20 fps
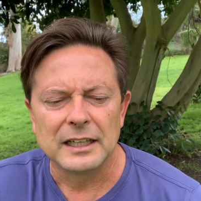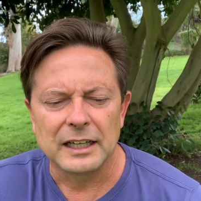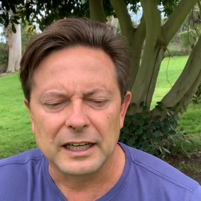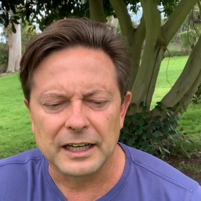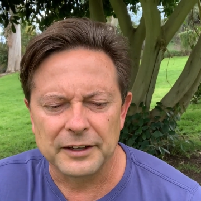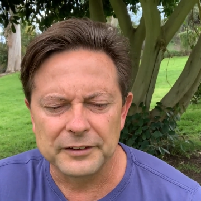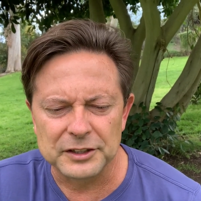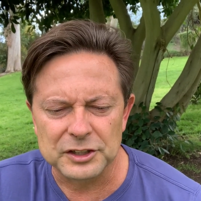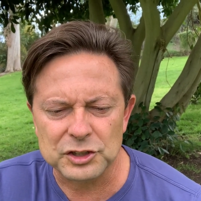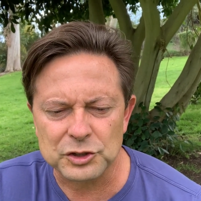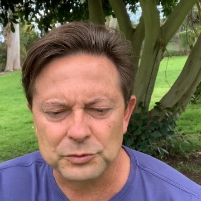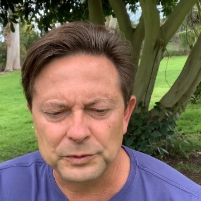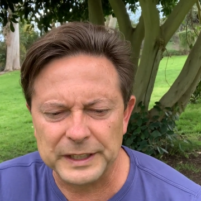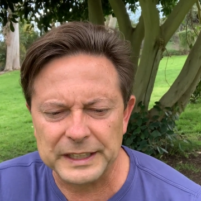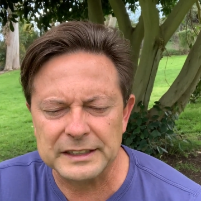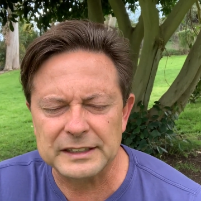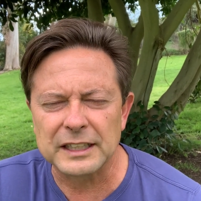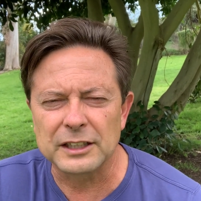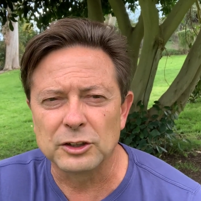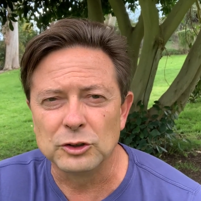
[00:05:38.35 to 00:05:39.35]
Uh, the
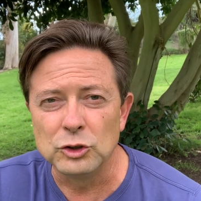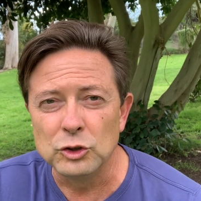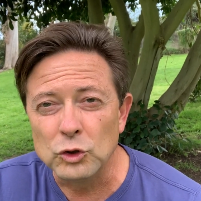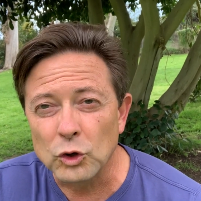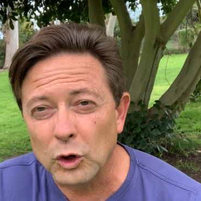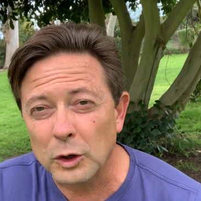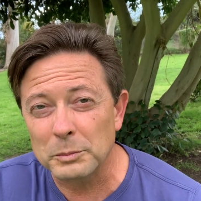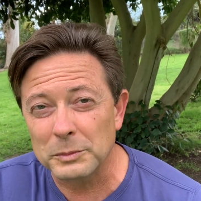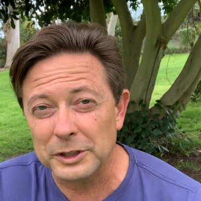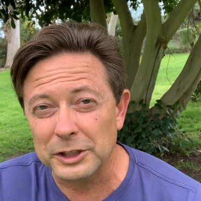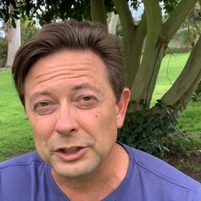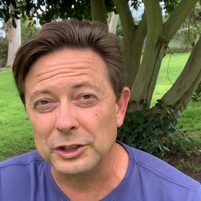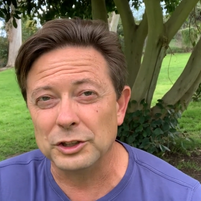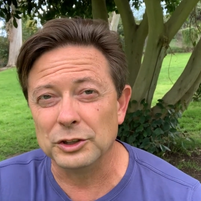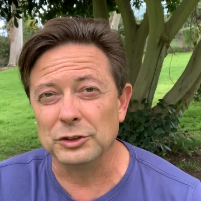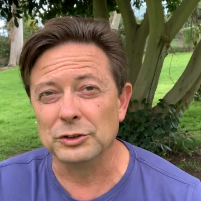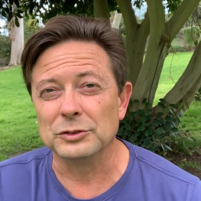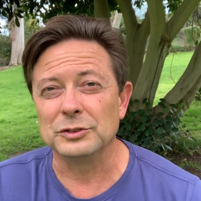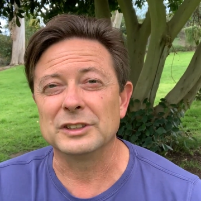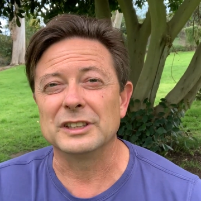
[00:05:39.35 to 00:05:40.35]
screens that are normally
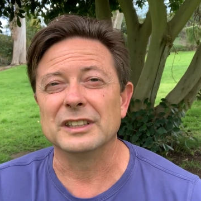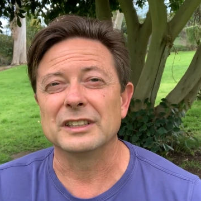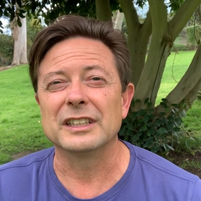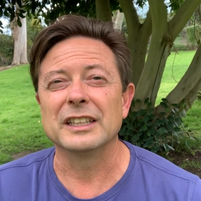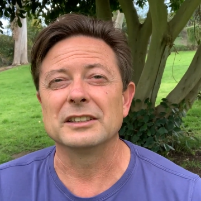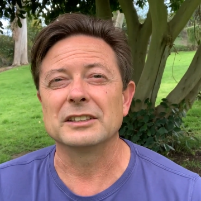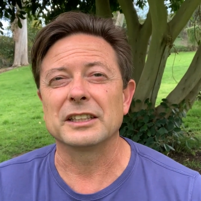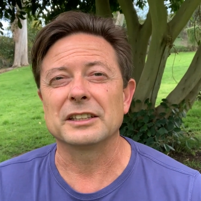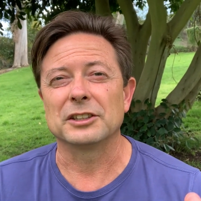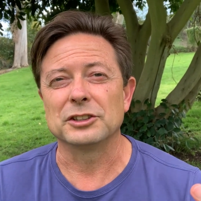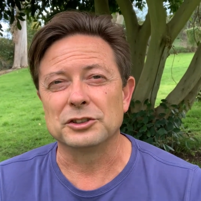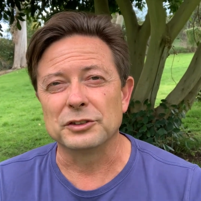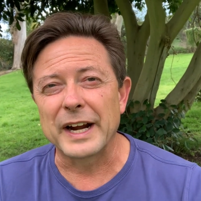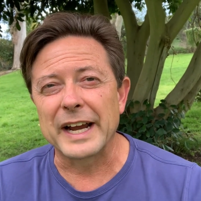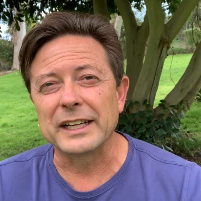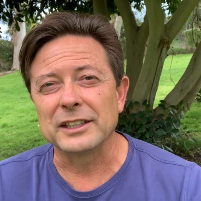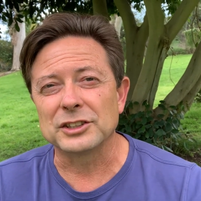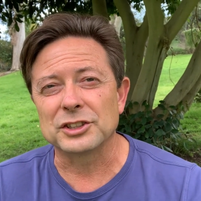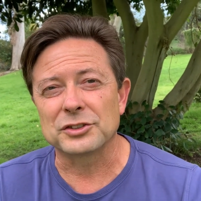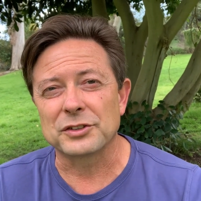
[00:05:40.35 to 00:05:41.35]
used in things like the
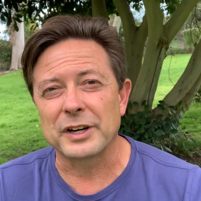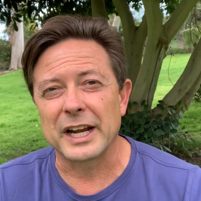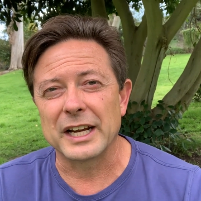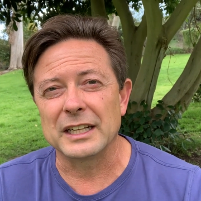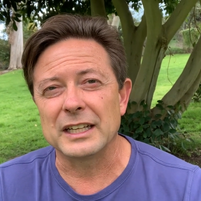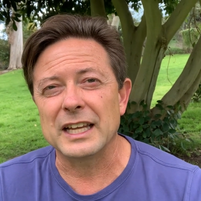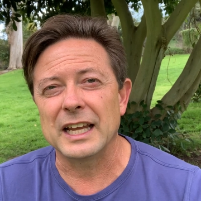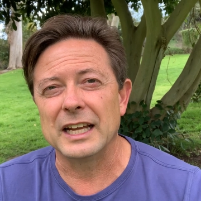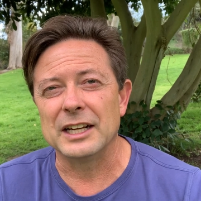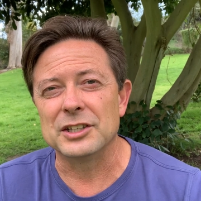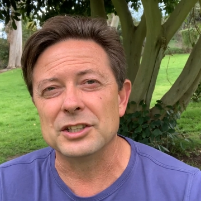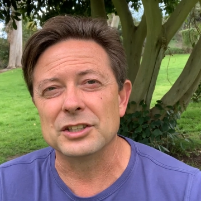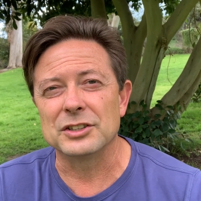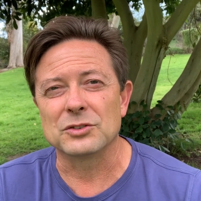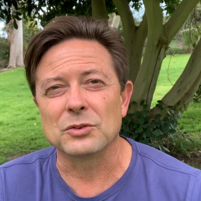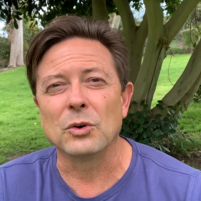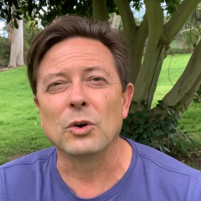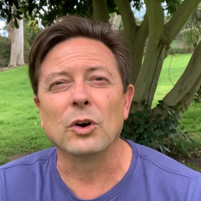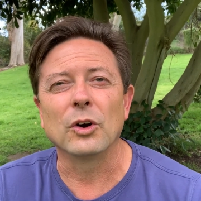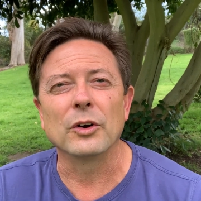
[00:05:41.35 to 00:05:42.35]
dragon strand cages
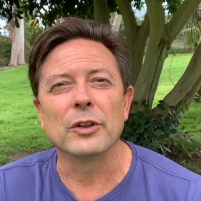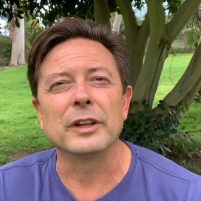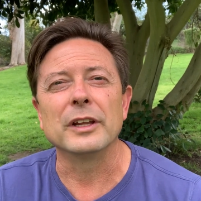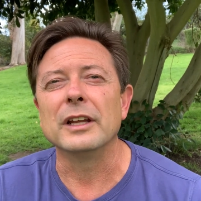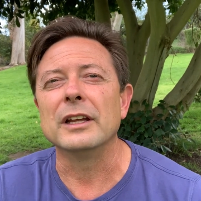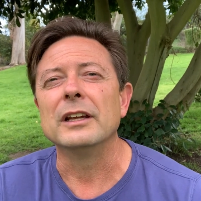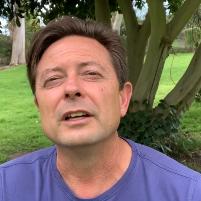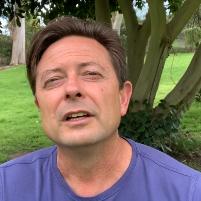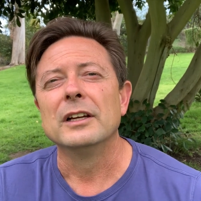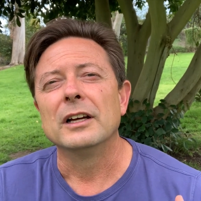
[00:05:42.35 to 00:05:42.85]
or the,